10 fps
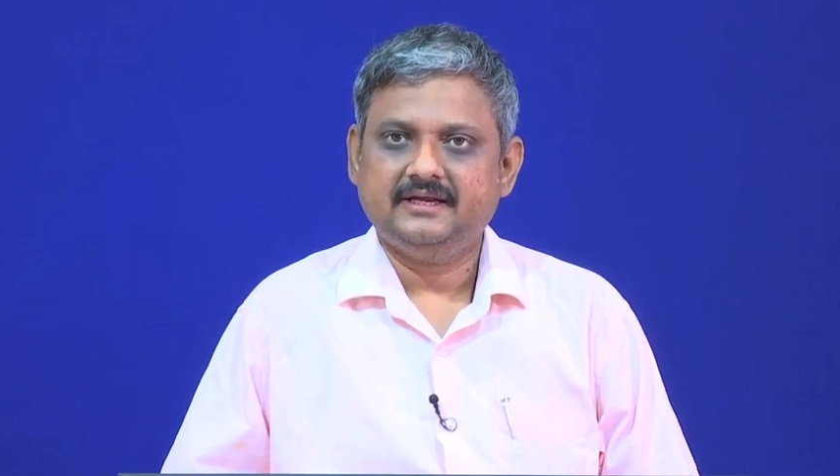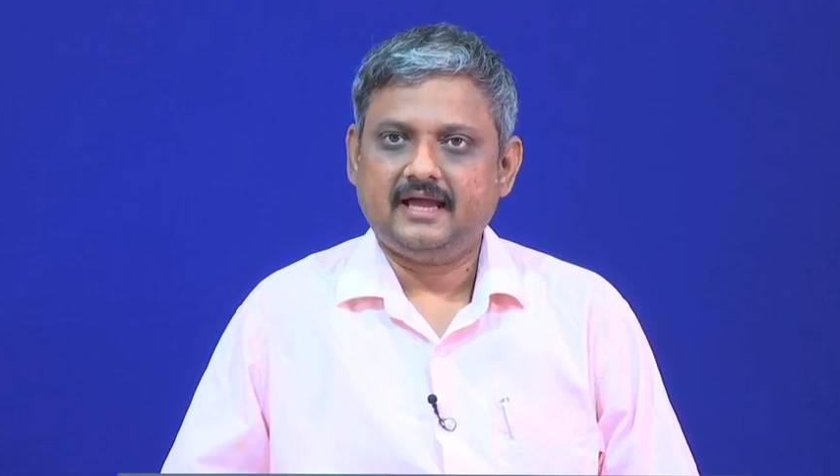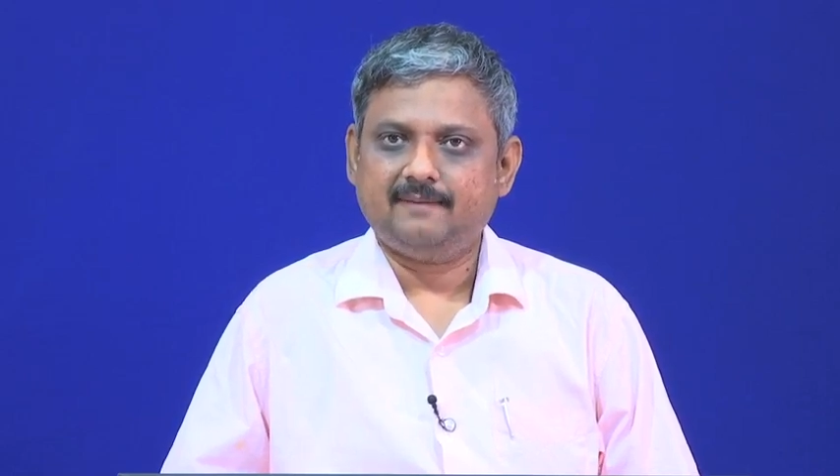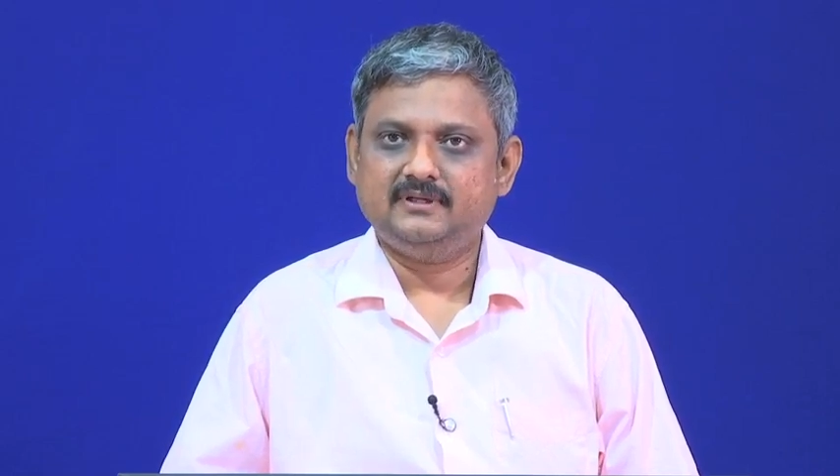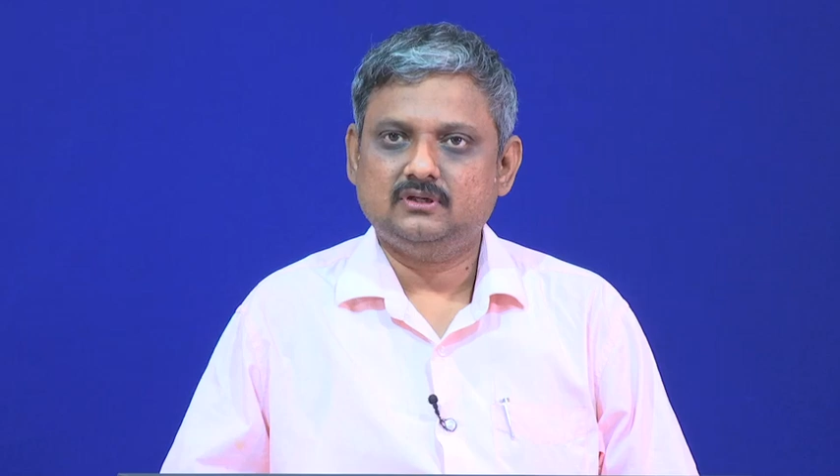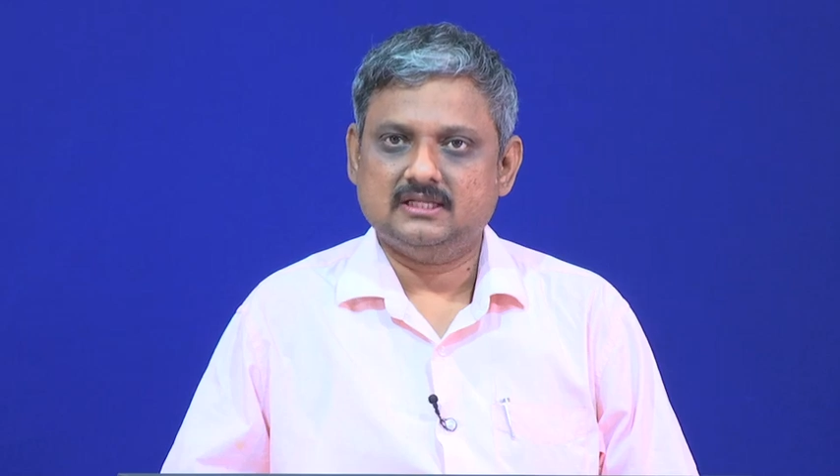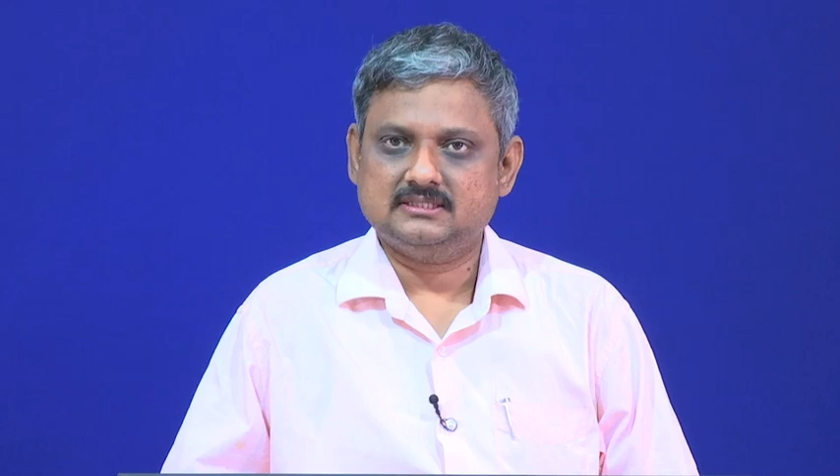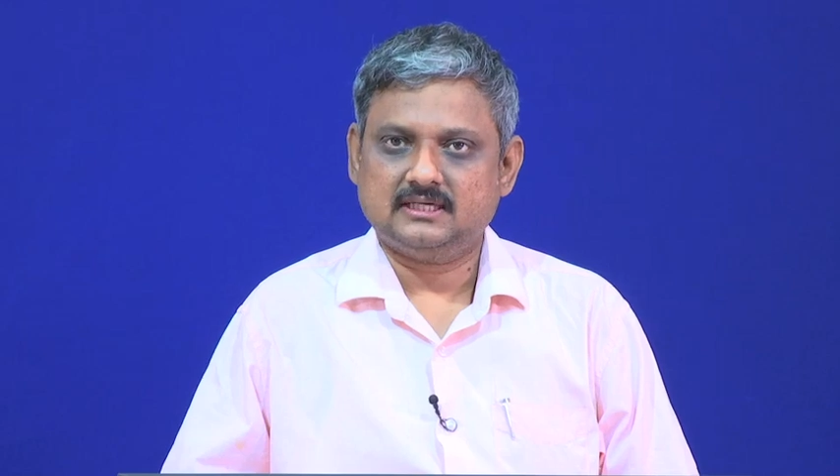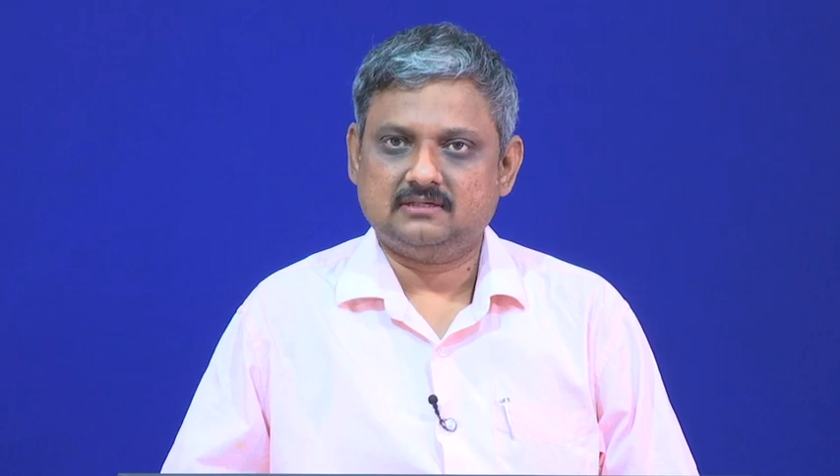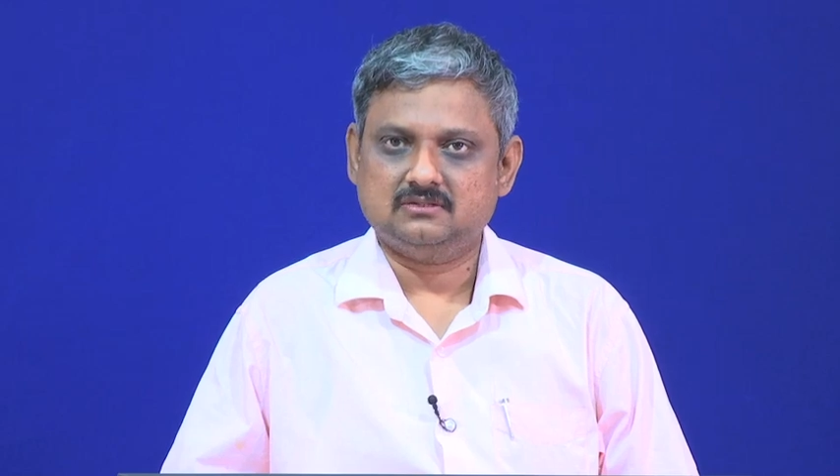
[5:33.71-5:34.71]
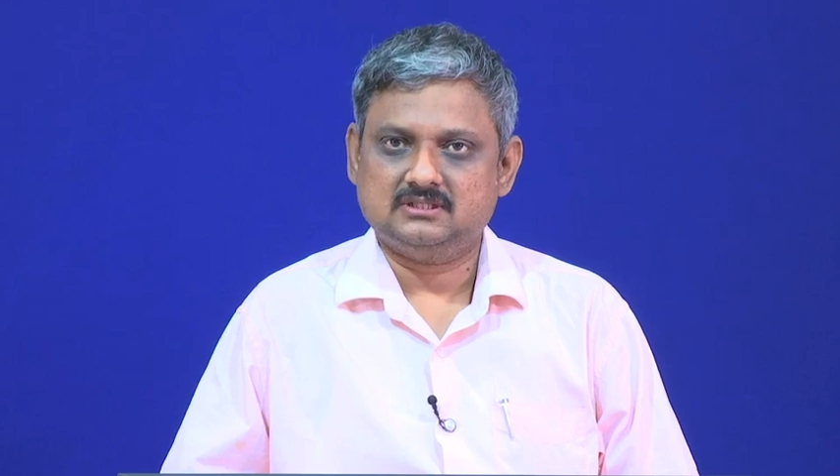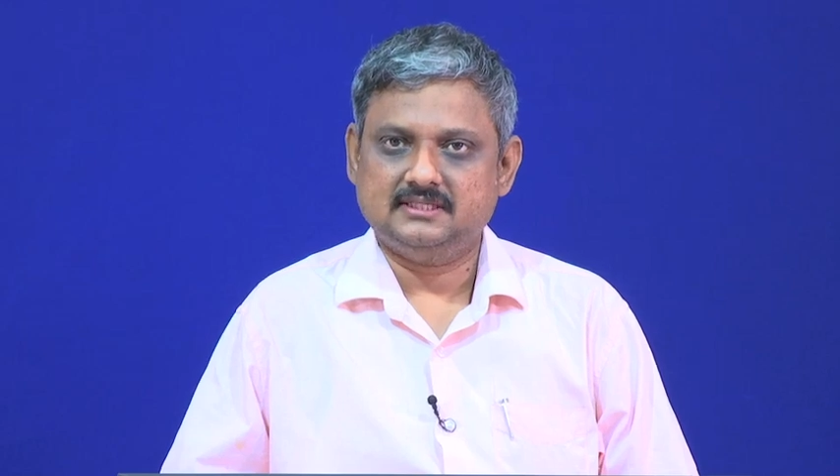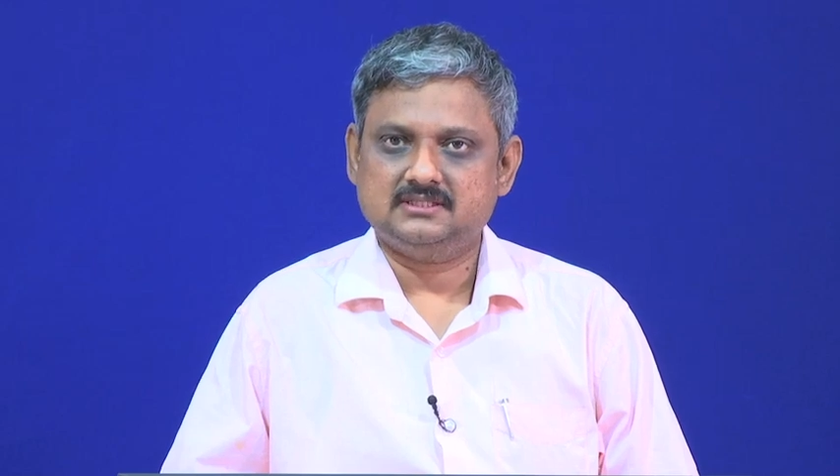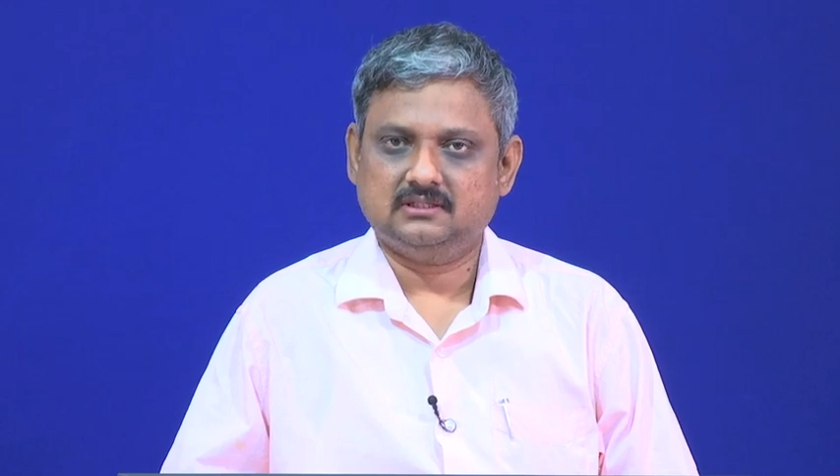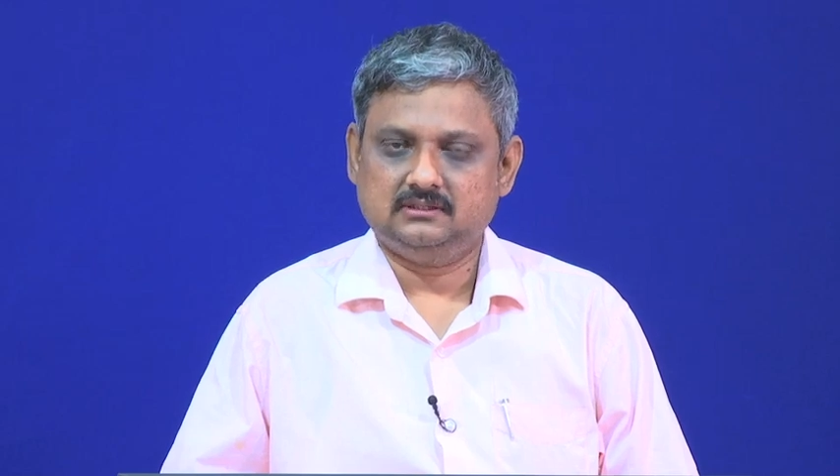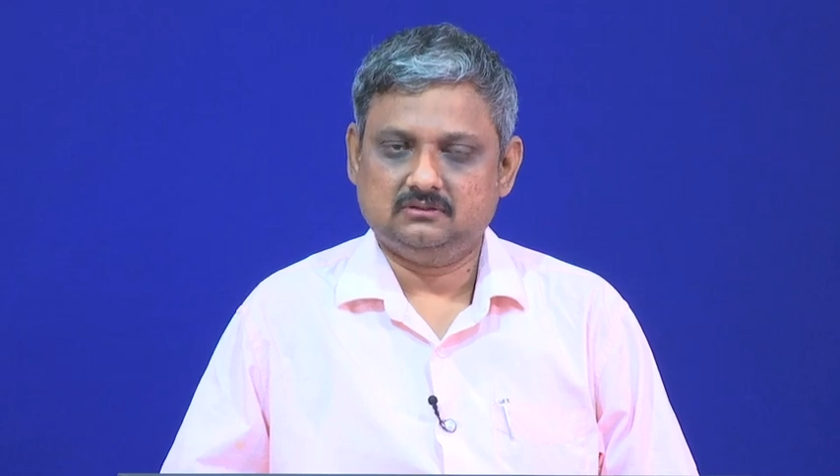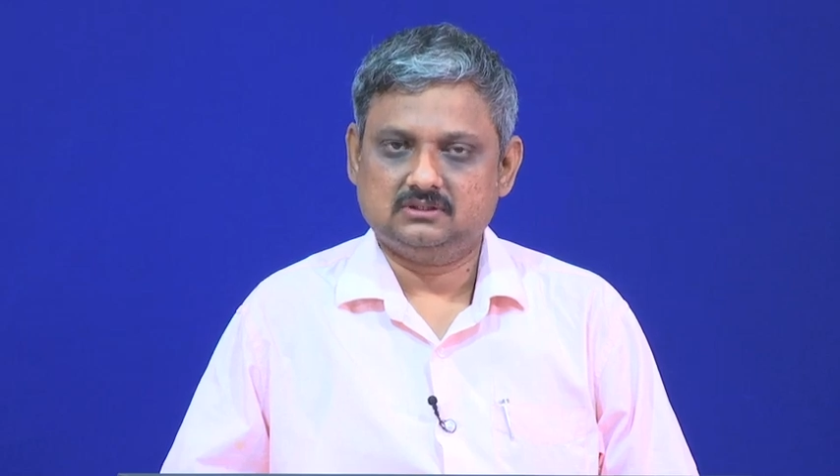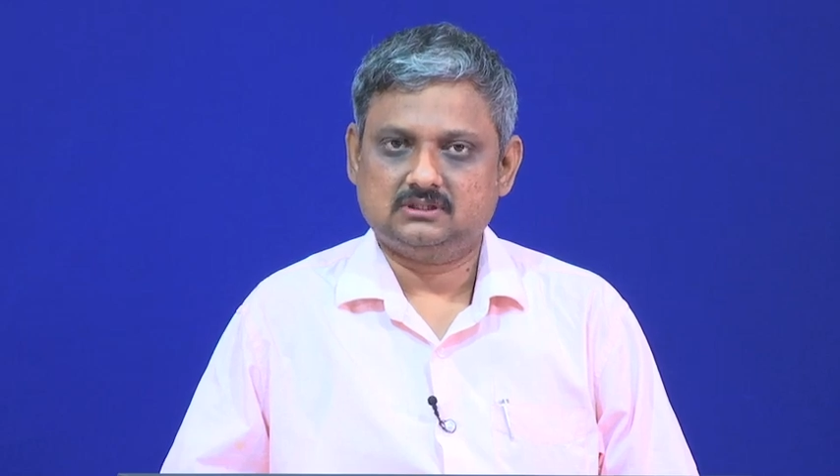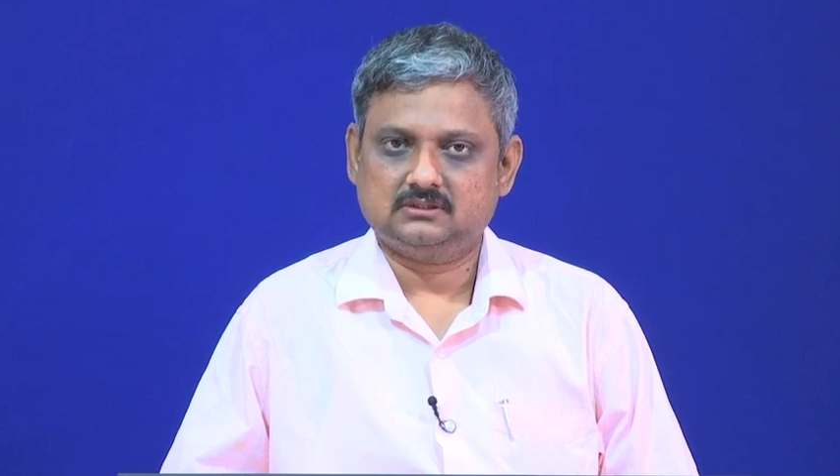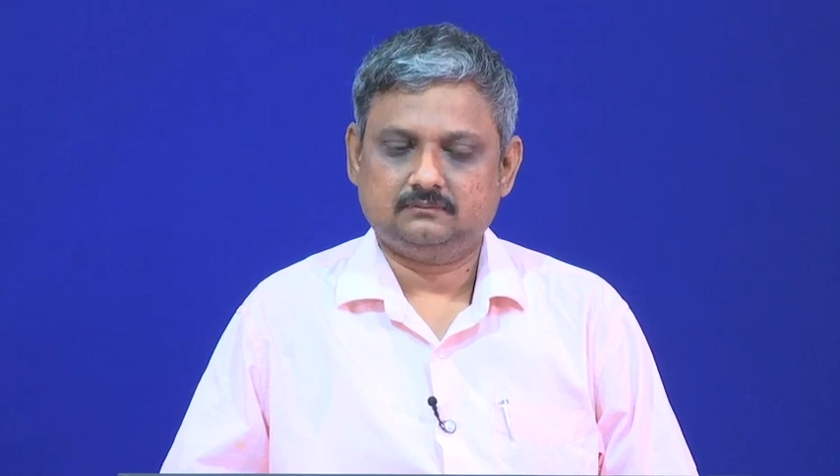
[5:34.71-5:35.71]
happy to answer questions on those.